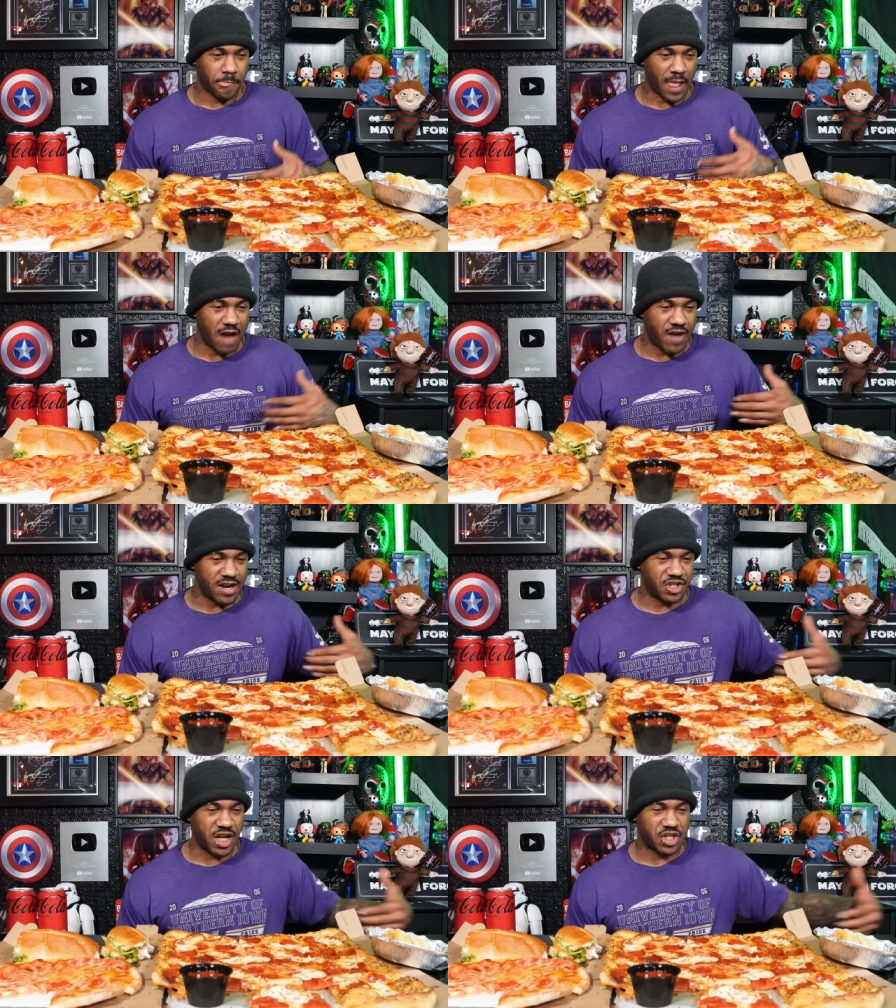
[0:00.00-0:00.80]
I've
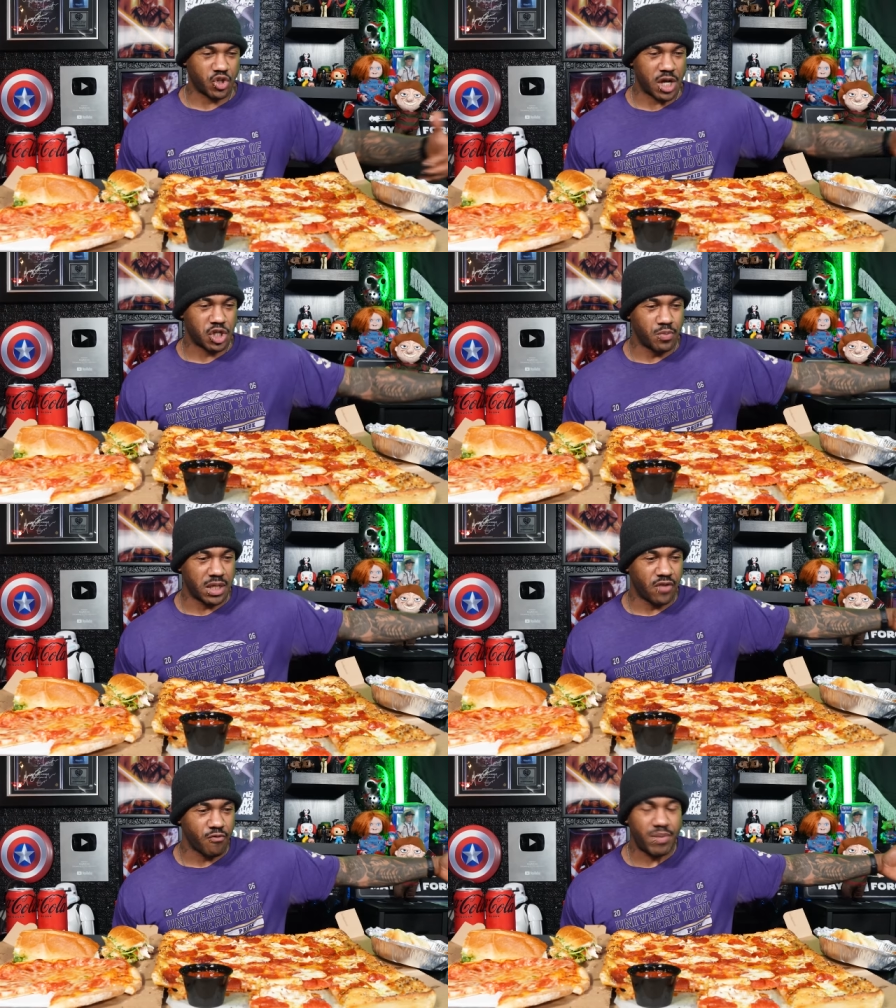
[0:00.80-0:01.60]
gotten a chance to try so many
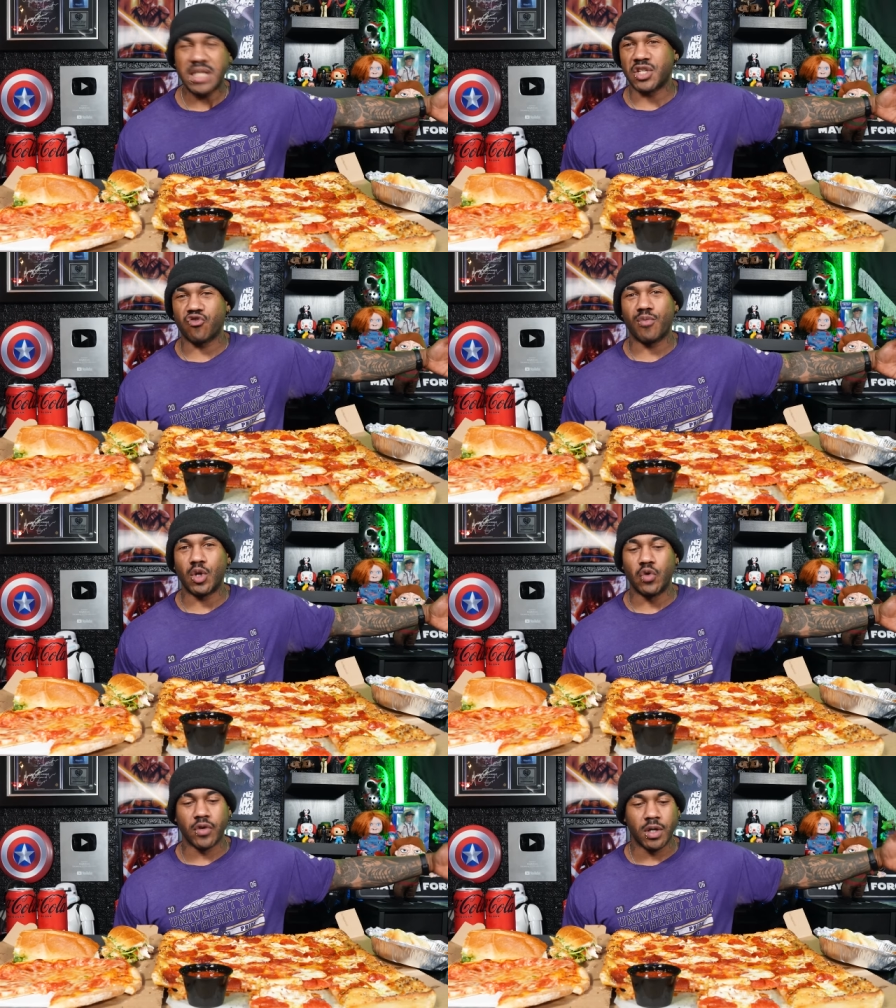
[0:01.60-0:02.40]
different pizzas from
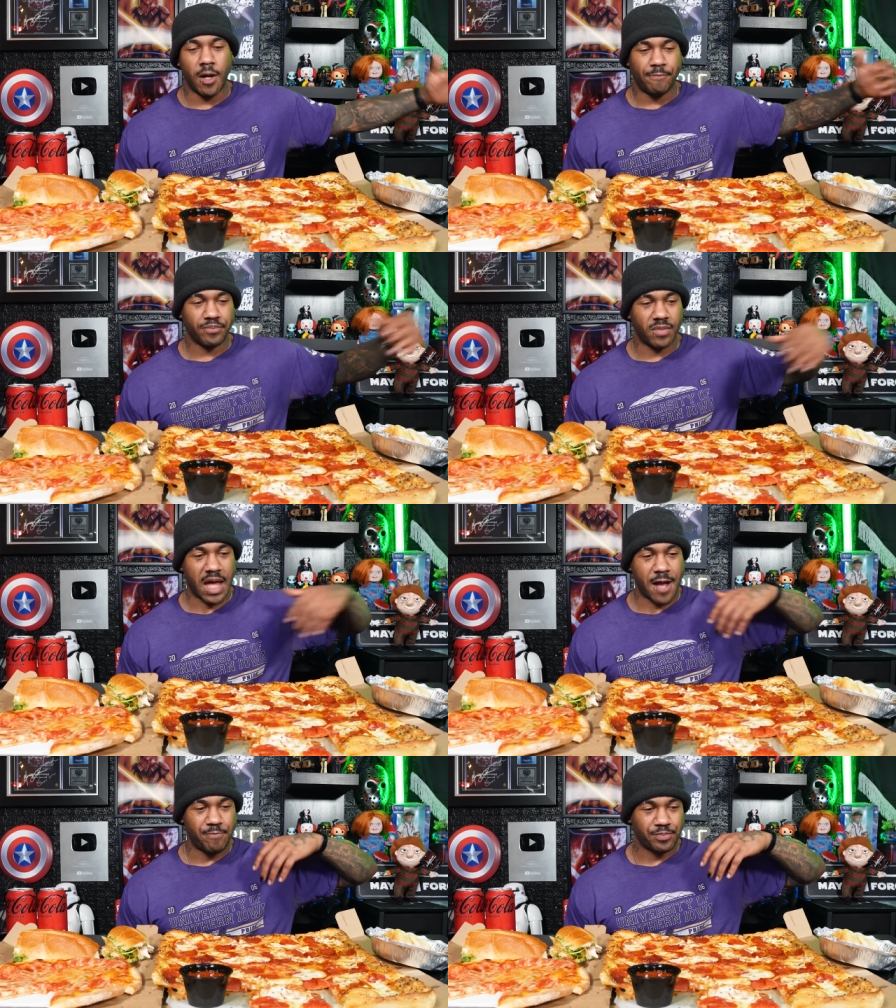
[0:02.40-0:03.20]
all over
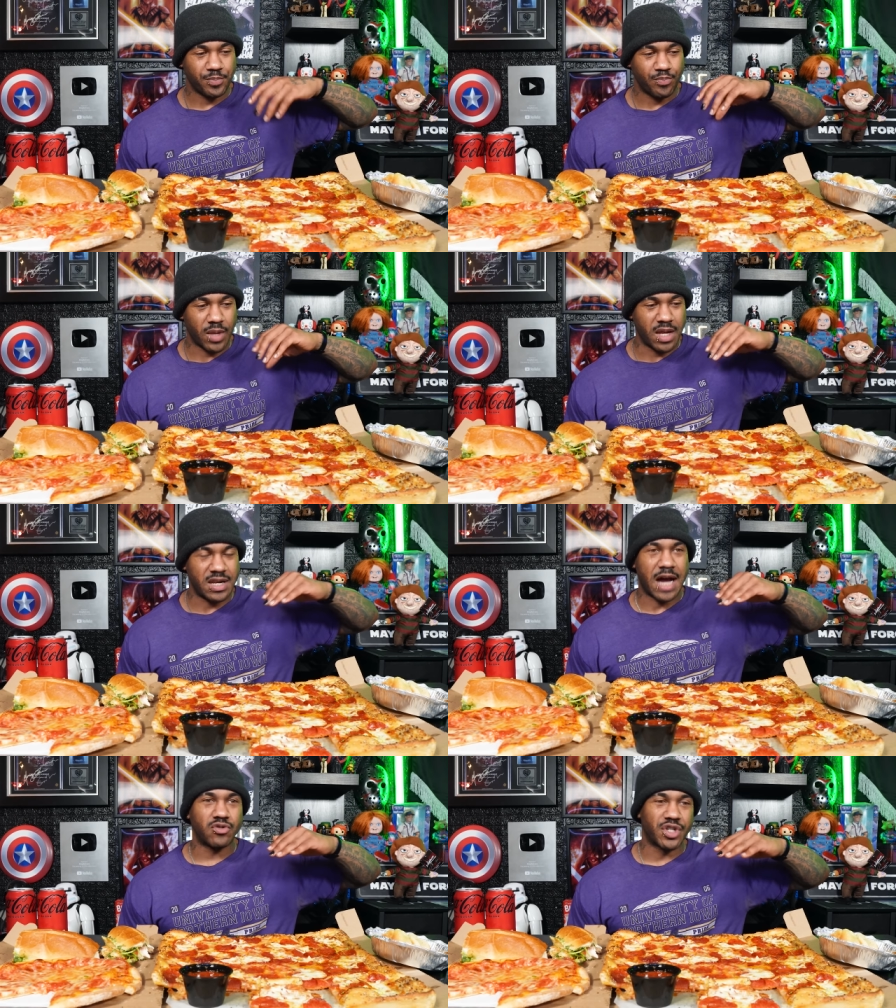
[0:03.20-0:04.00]
that it
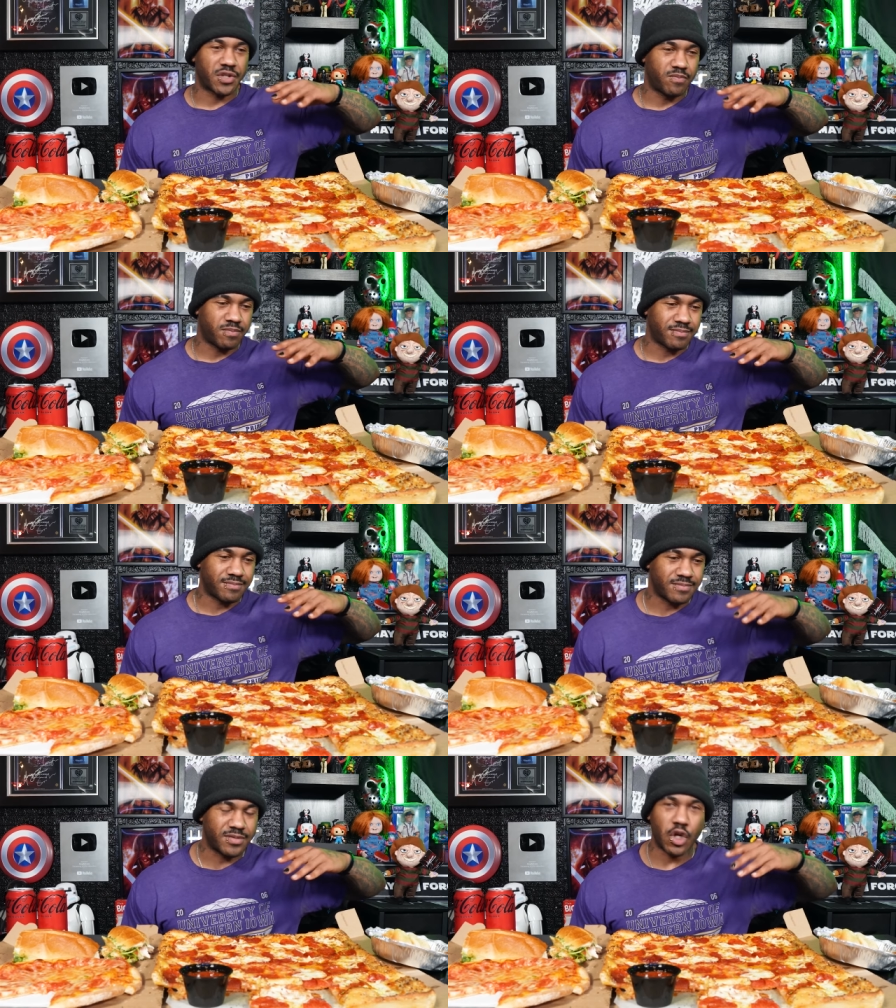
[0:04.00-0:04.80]
now just
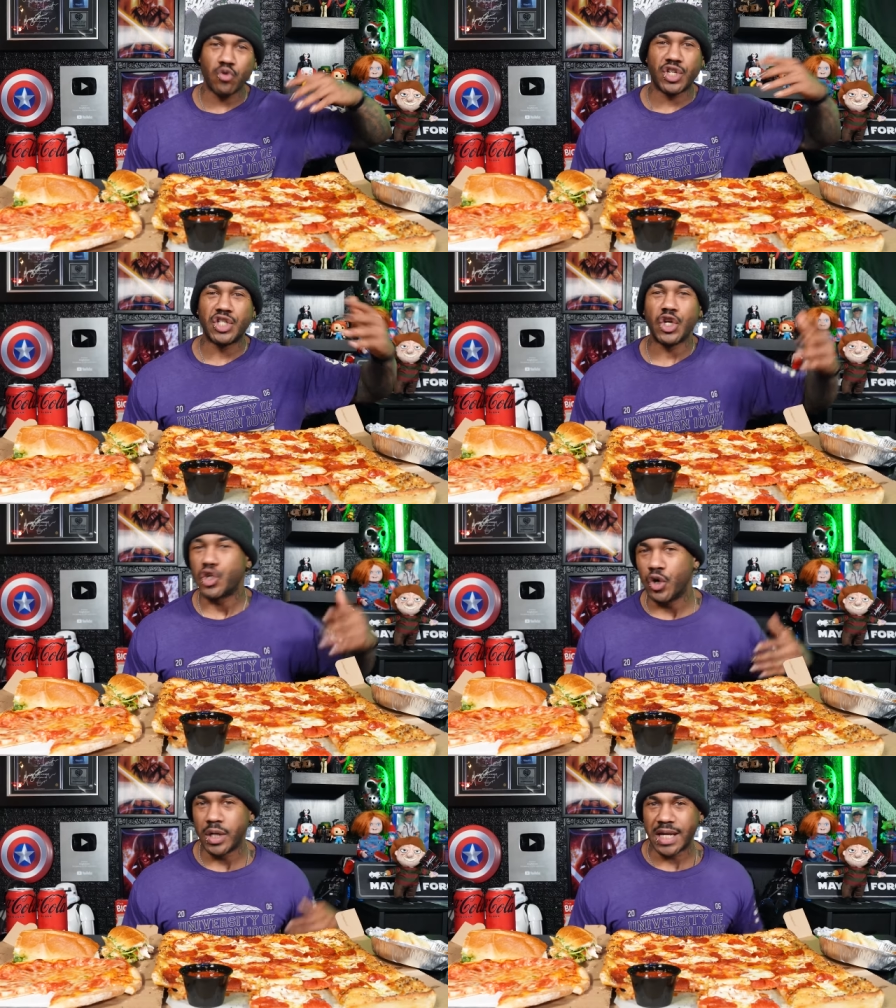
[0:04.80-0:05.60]
turns into
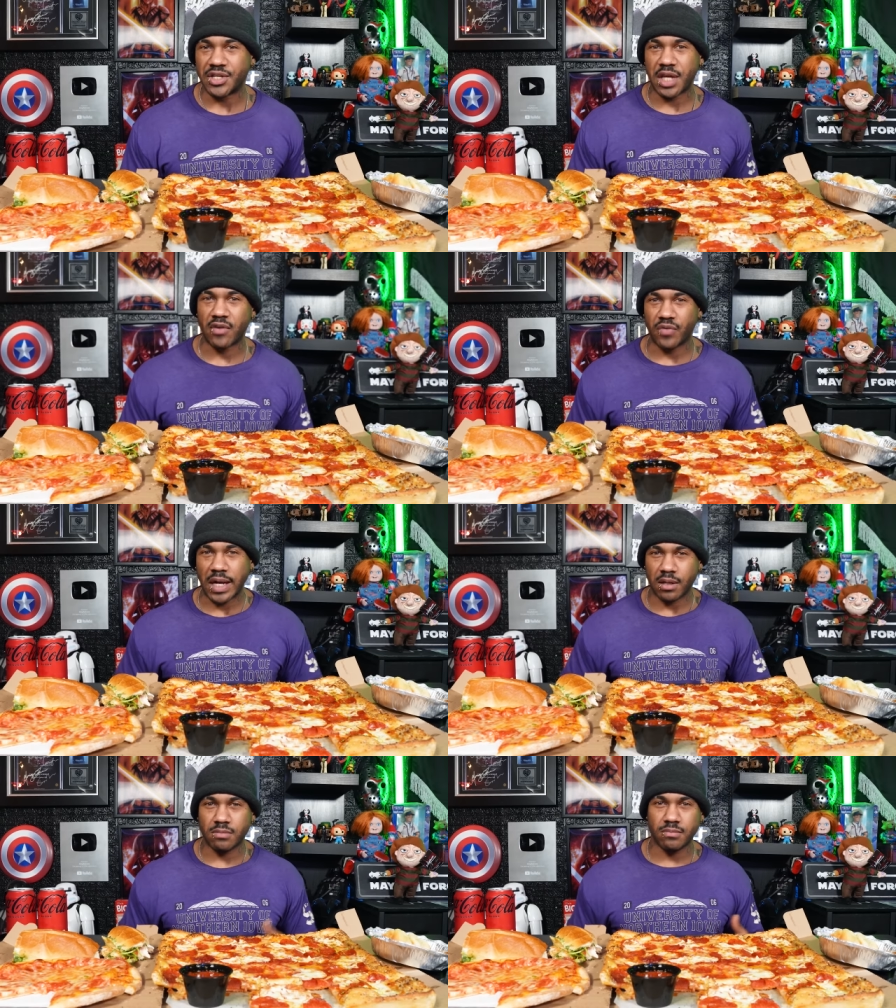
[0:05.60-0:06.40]
good instead of
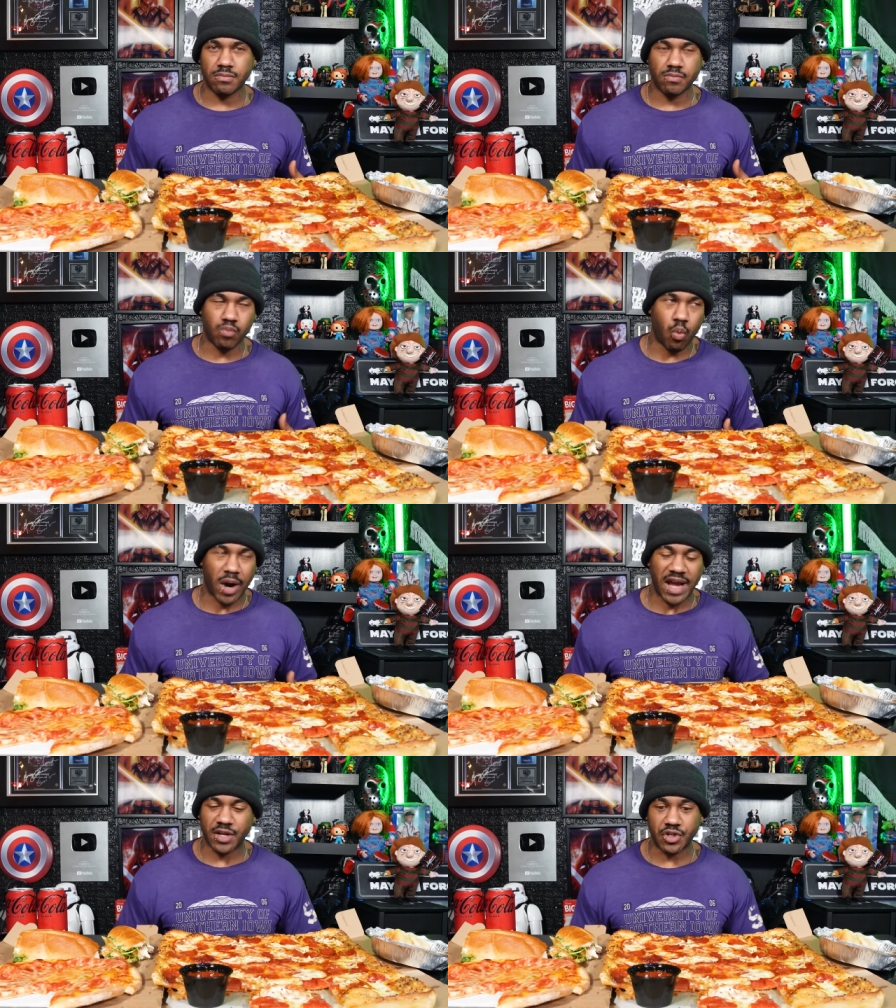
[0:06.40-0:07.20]
like what
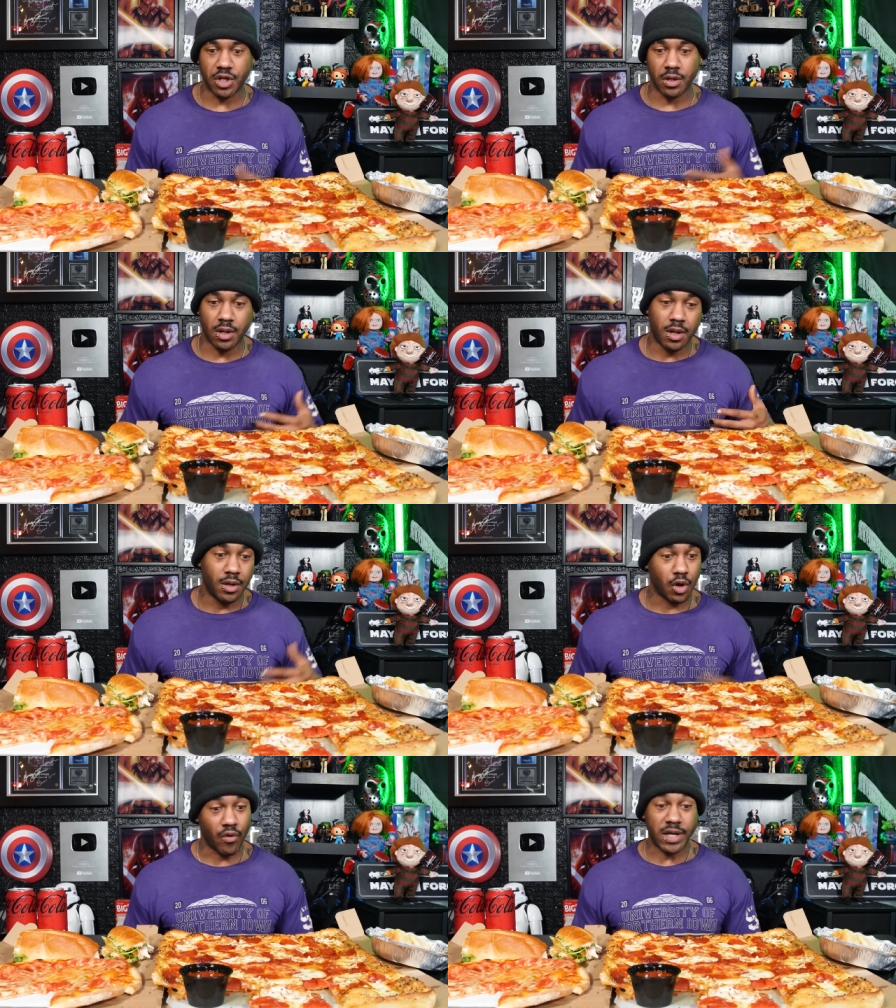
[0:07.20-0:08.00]
I consider
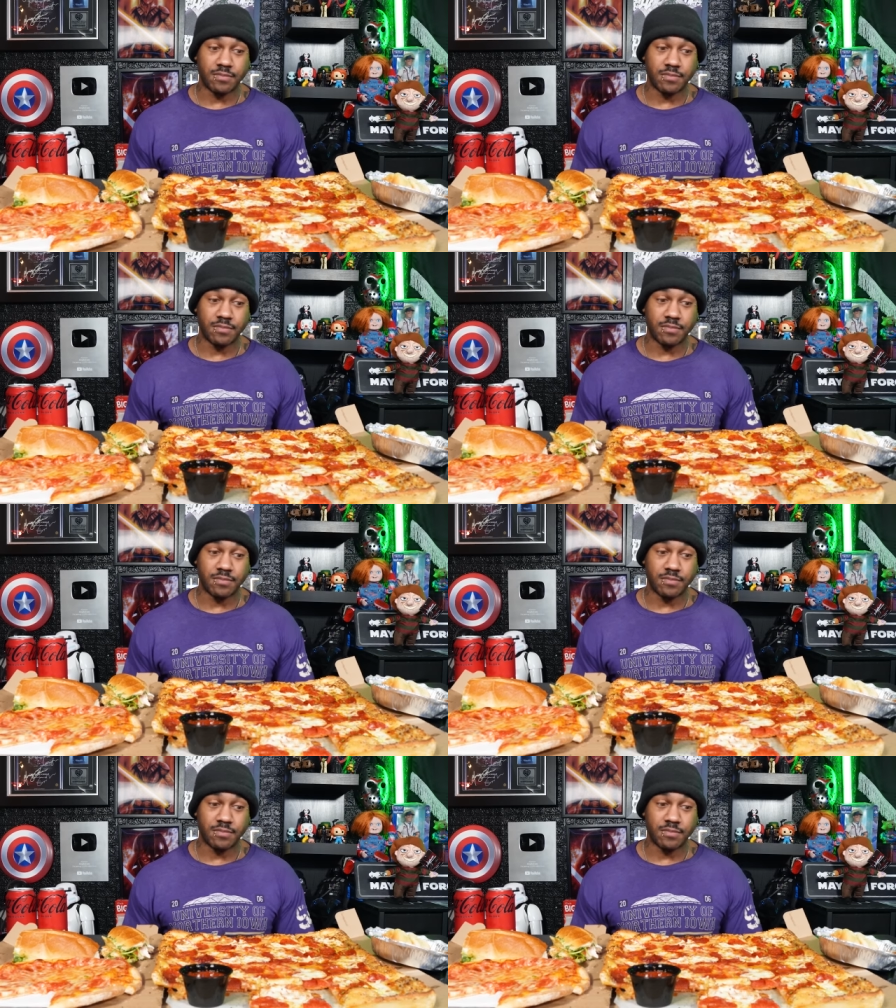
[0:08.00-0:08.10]
great.